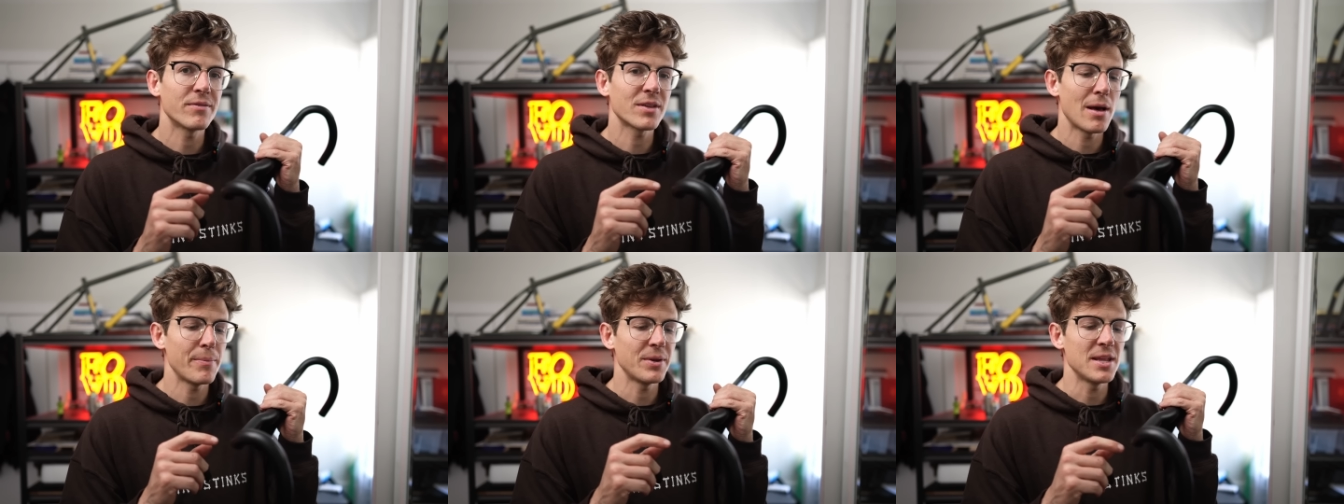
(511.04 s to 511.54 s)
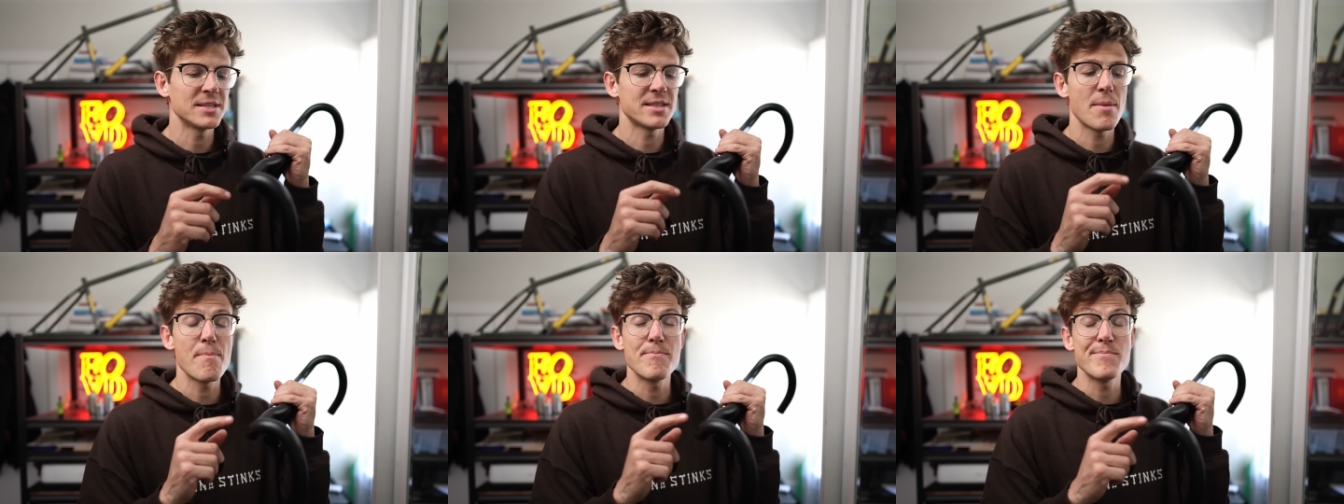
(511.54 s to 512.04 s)
of companies
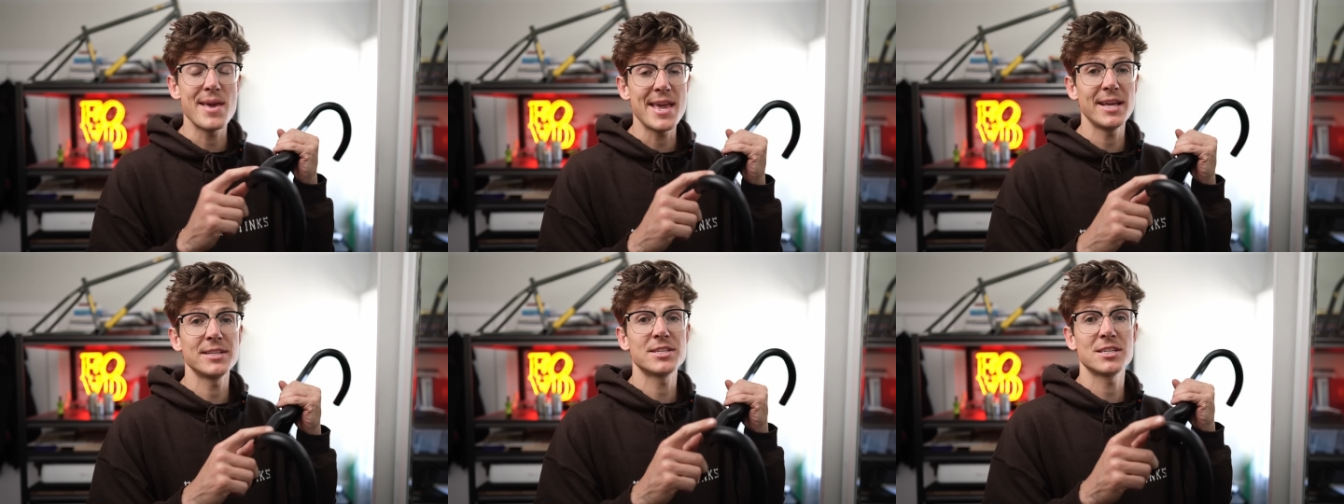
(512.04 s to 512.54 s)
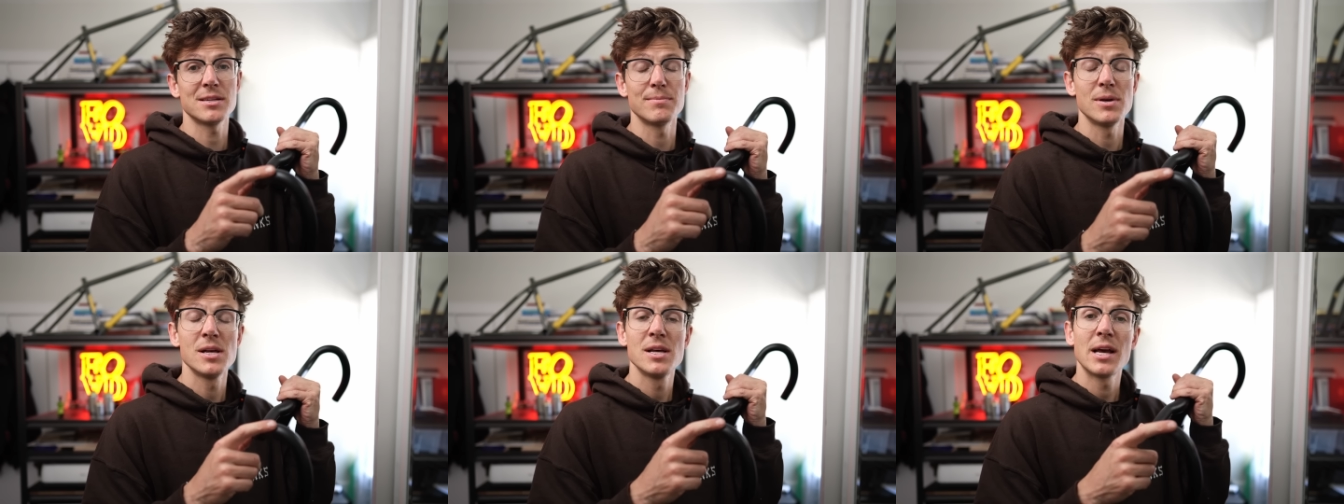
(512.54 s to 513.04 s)
that made
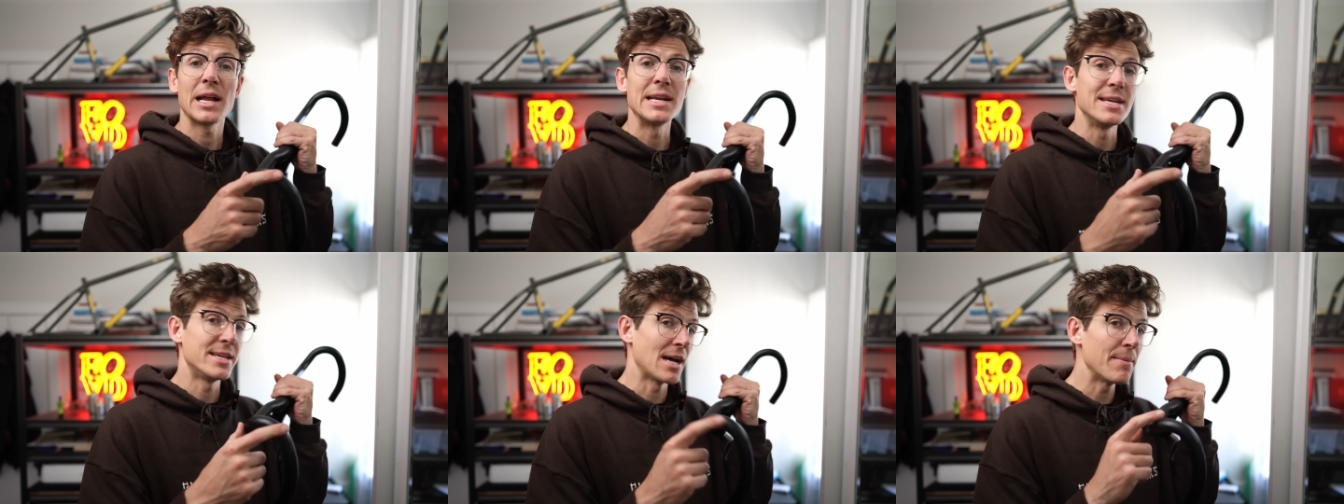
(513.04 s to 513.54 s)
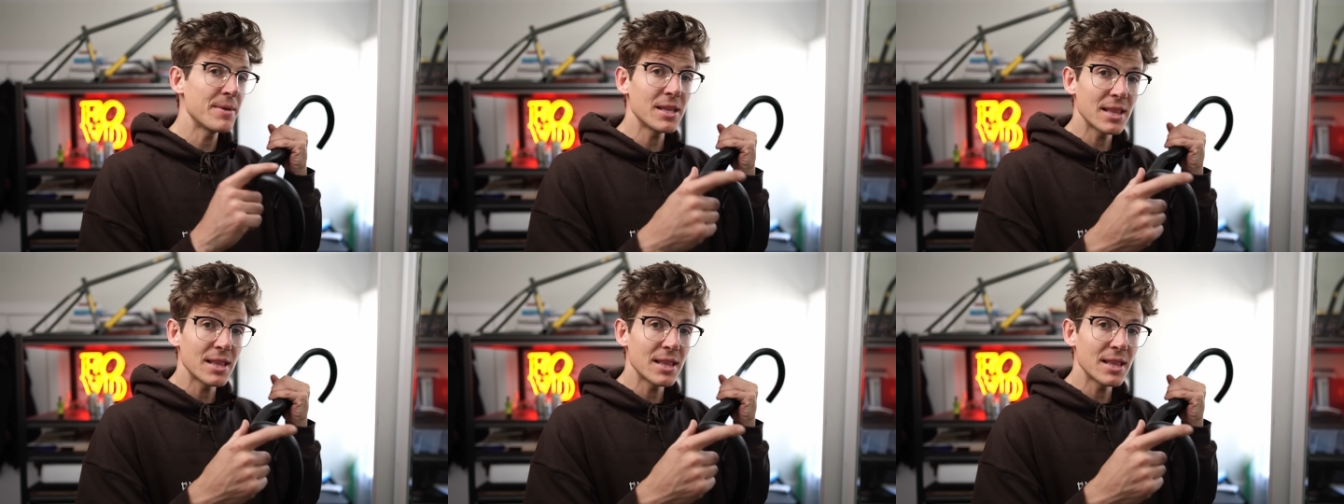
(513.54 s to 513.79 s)
some dummy